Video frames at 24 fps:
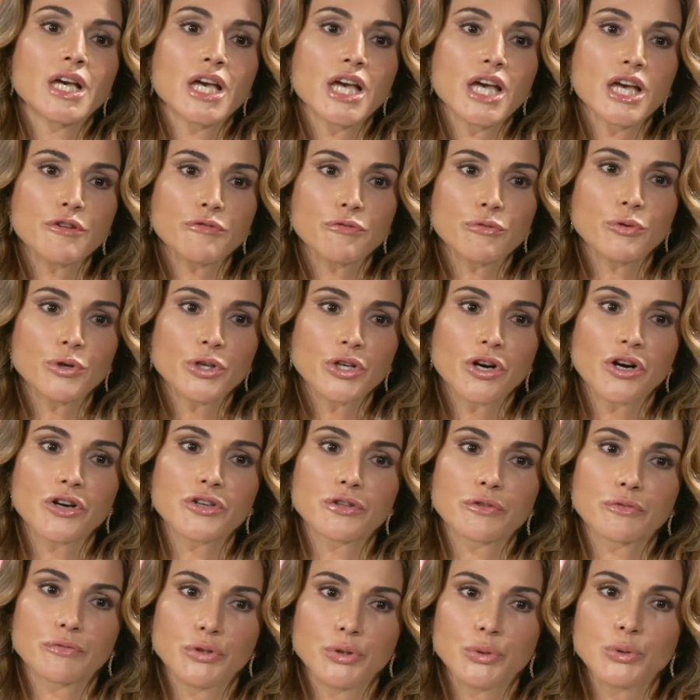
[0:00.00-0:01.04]
If we are
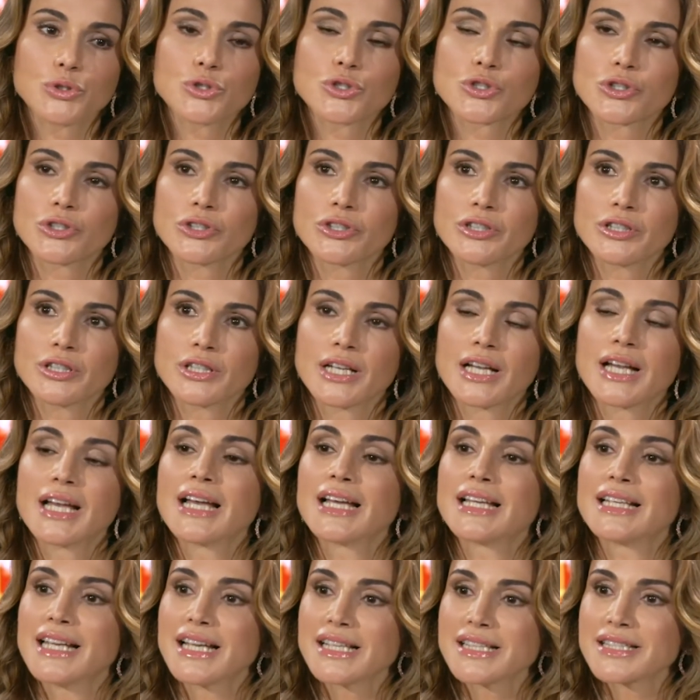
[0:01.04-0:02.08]
the future,
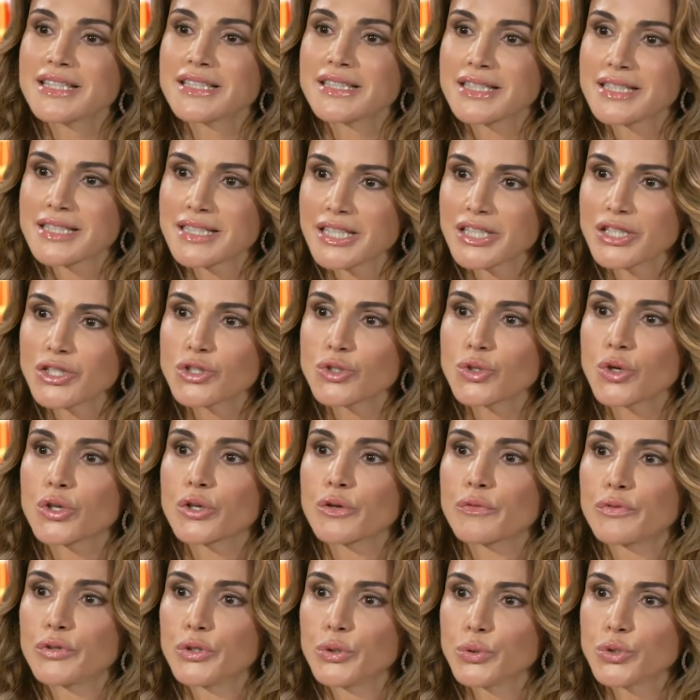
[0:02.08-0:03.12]
let's insist on a
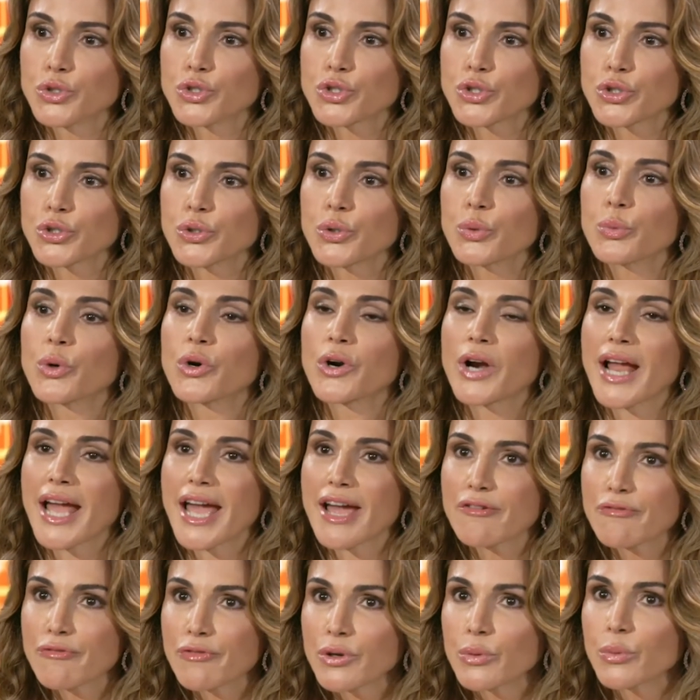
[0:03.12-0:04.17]
future where
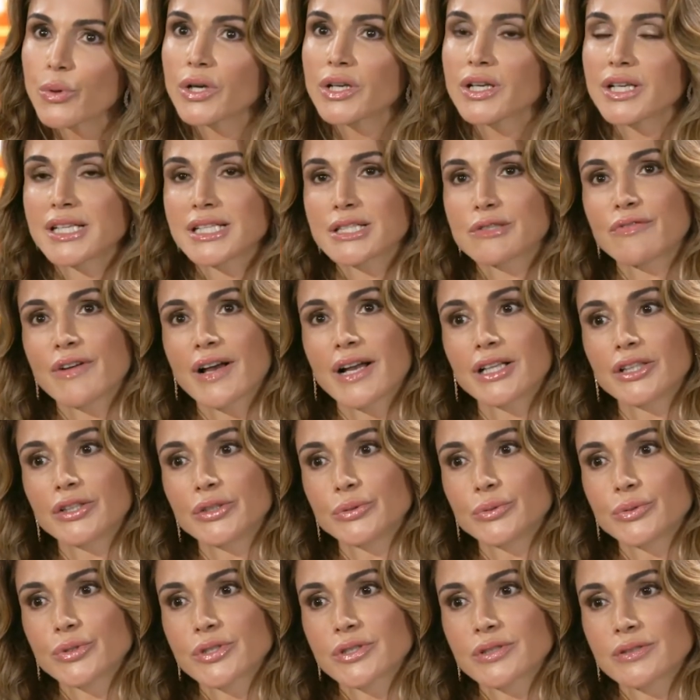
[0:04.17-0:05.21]
everyone is
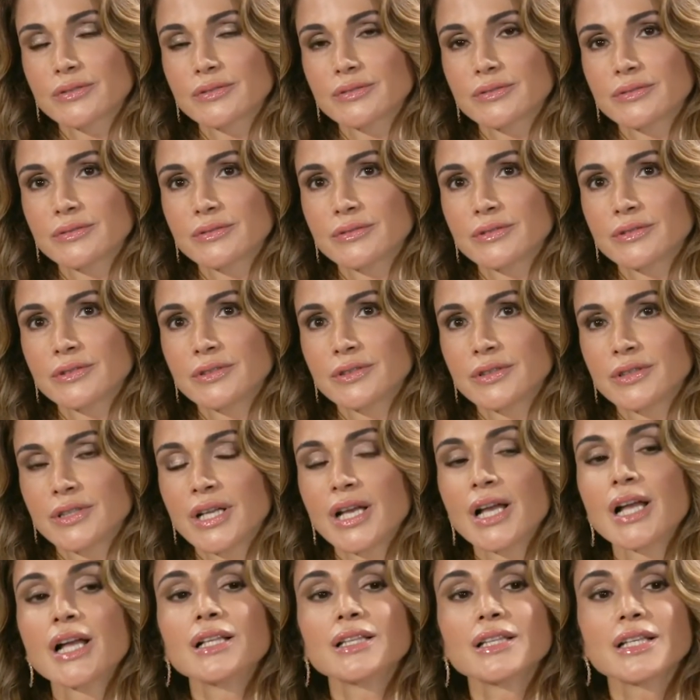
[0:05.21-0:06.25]
valued.
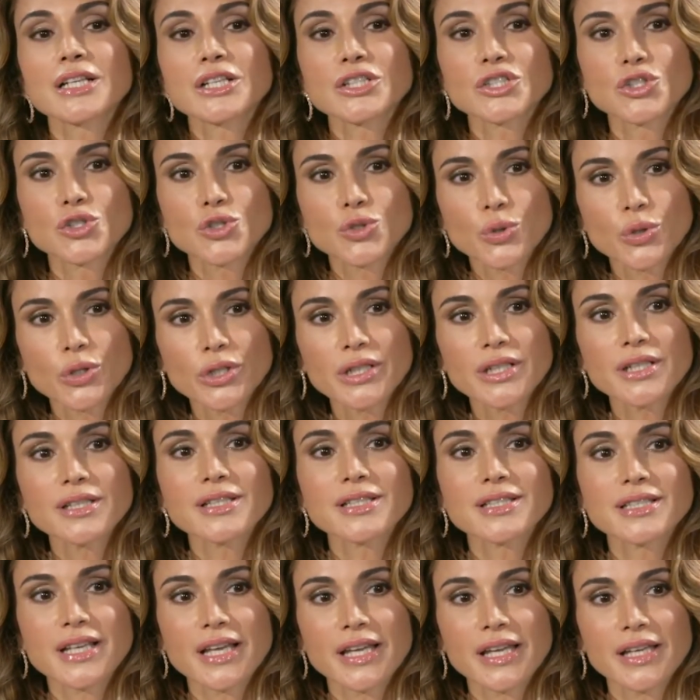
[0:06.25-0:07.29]
Let us join in
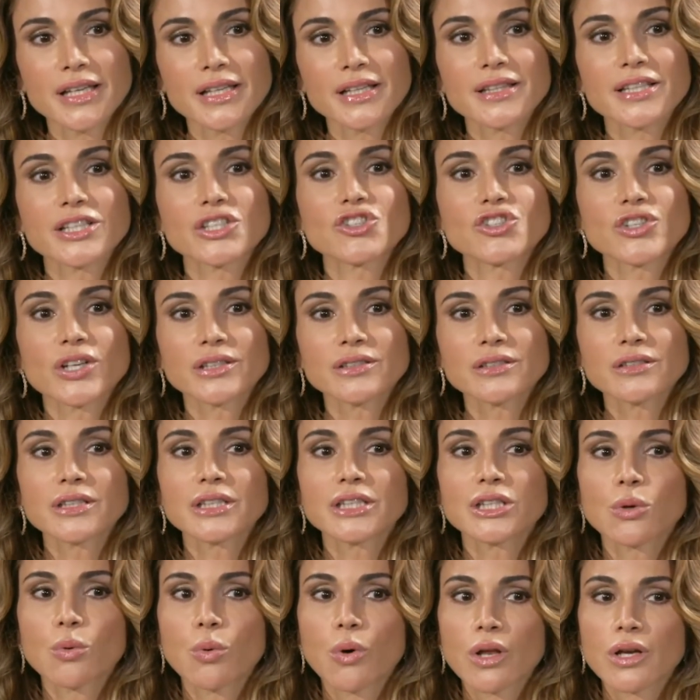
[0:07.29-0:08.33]
saying that gender
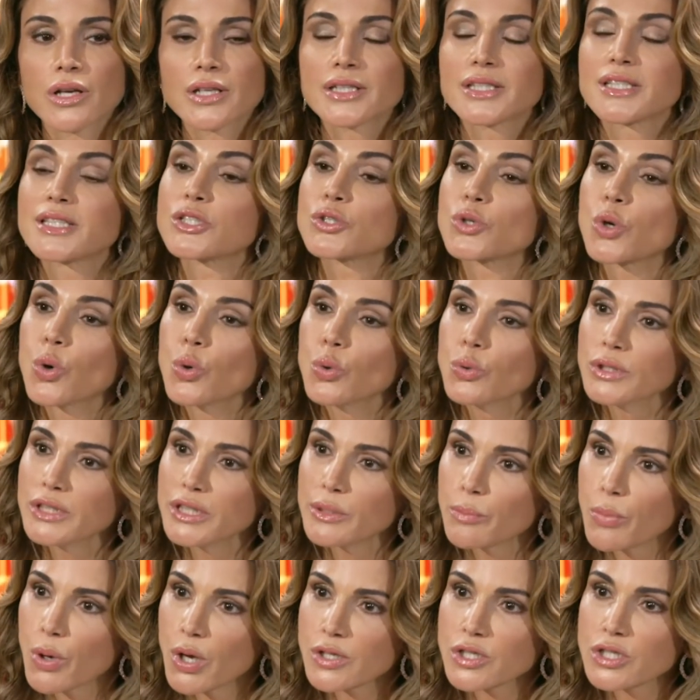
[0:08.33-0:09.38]
equality is only
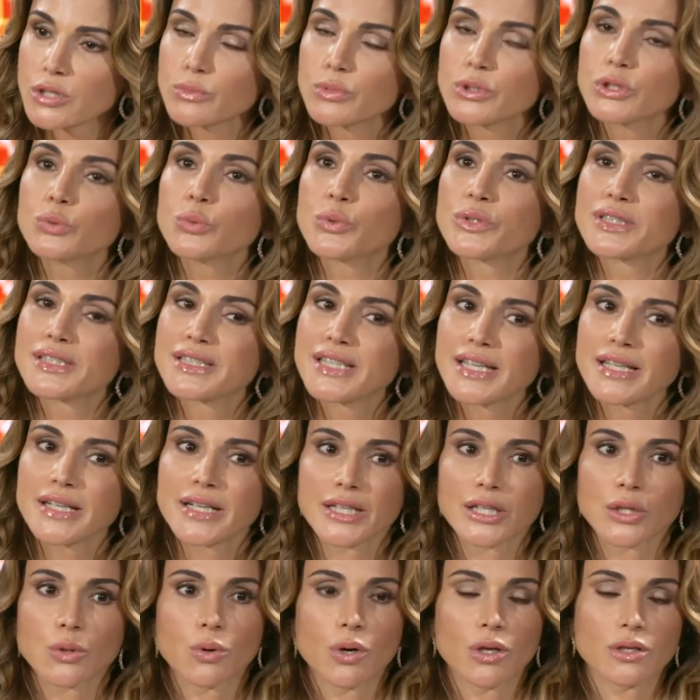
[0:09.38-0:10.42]
possible with data
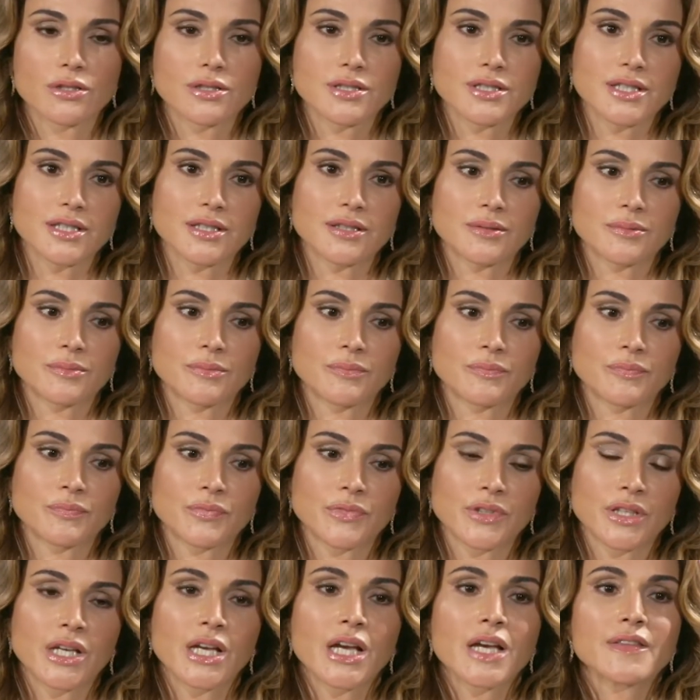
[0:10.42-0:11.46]
equality,
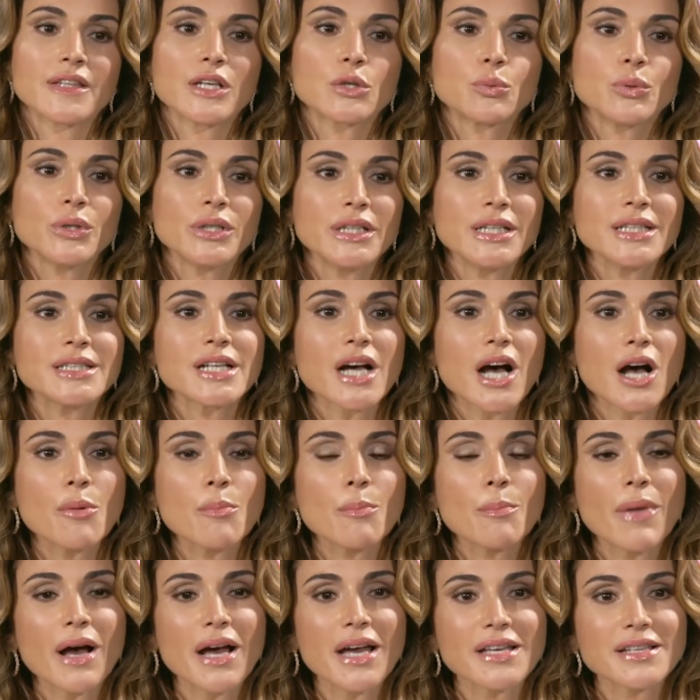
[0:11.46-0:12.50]
that we need
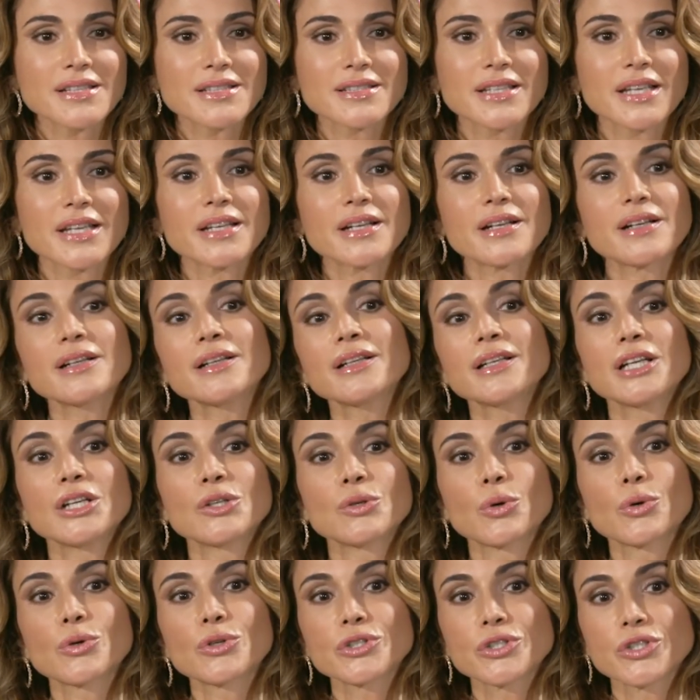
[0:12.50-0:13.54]
unbiased data in
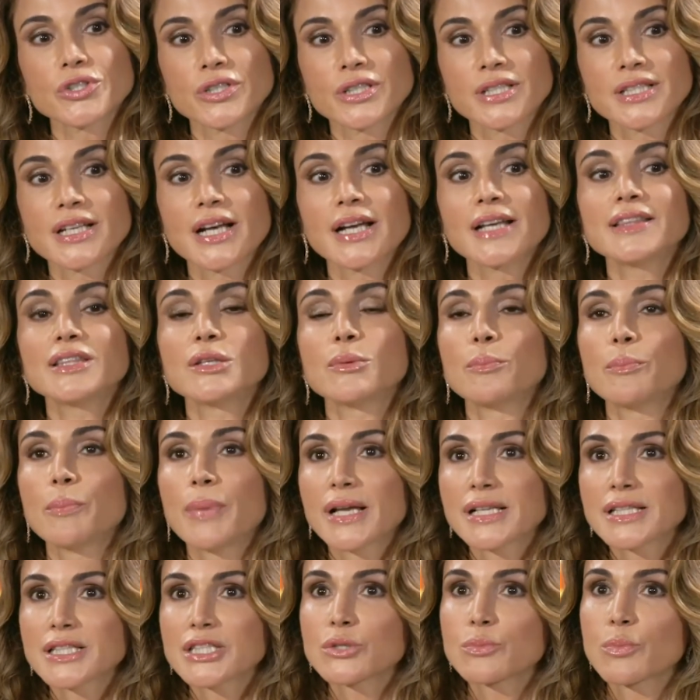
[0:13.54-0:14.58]
order to design the
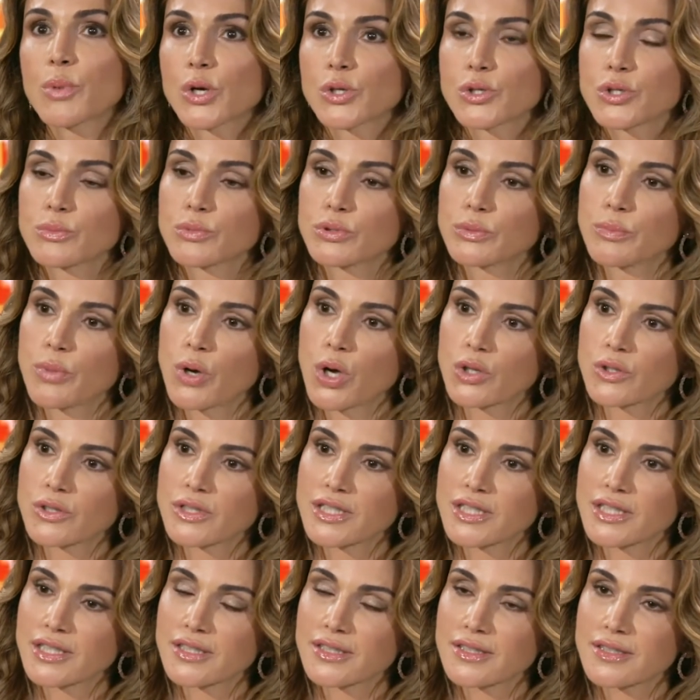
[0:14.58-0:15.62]
best possible
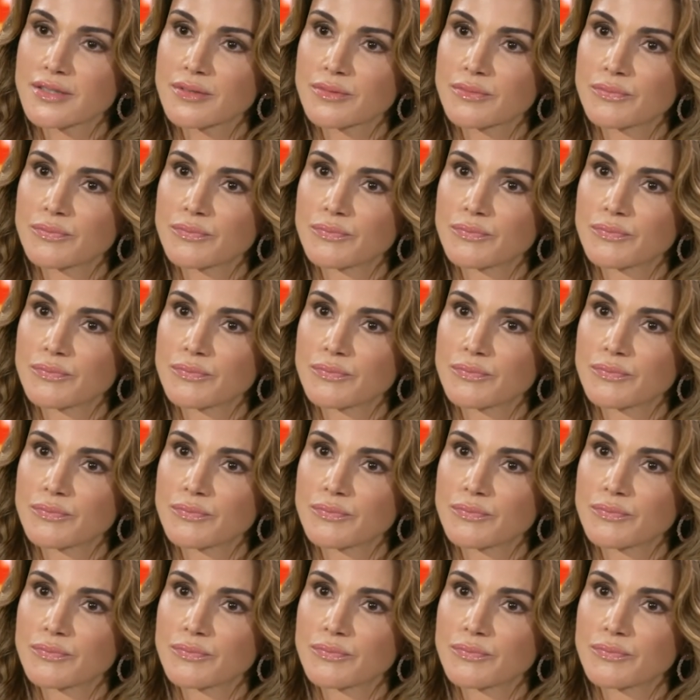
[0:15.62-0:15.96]
policies.